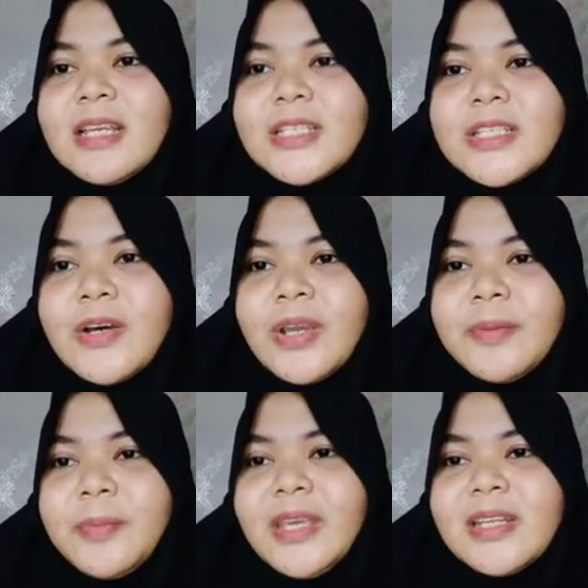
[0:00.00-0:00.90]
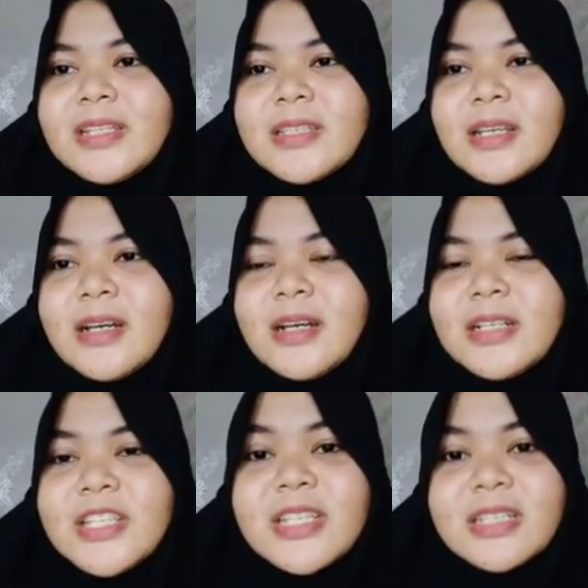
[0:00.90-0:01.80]
So it means
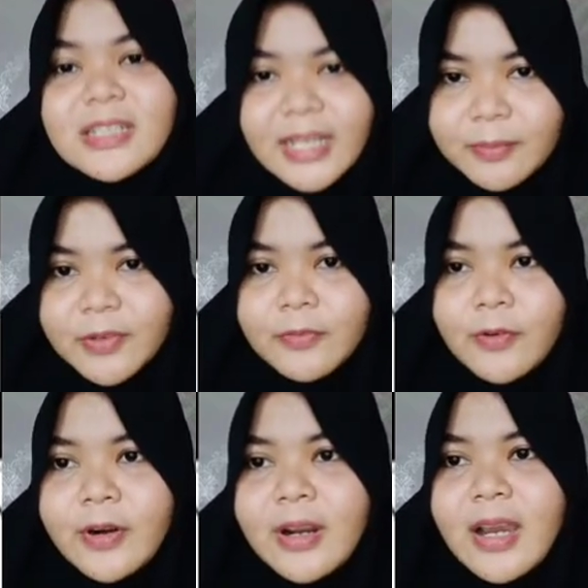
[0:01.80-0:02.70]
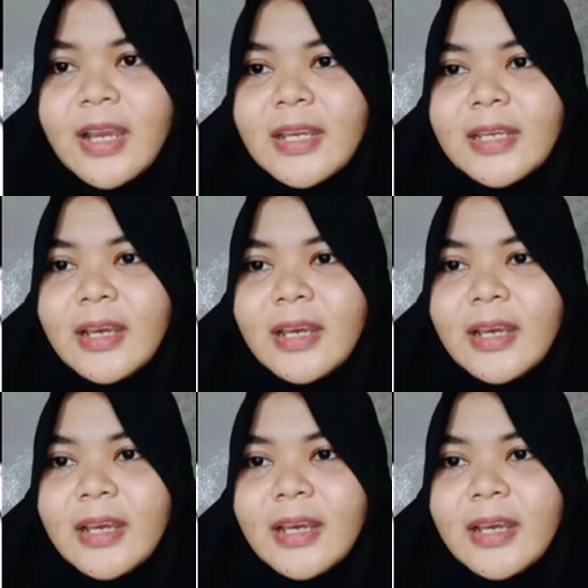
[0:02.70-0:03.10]
just like before, I